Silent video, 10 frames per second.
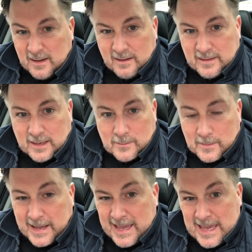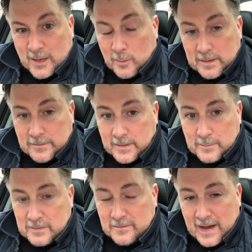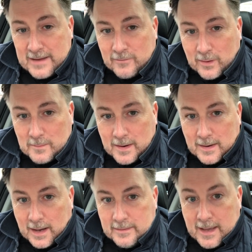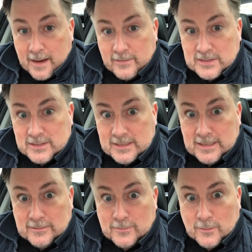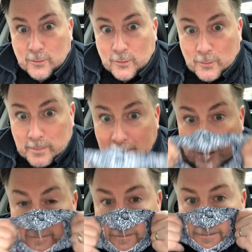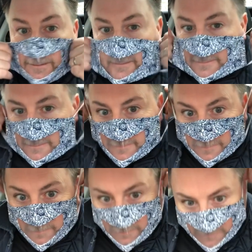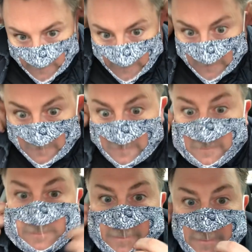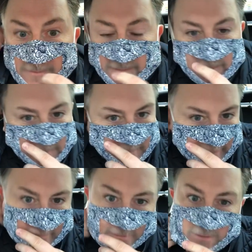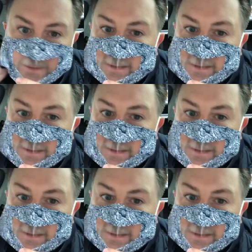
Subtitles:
I think they were like £8 for about 5 of them, and they have a see-through bit. Look. Oh, see-through.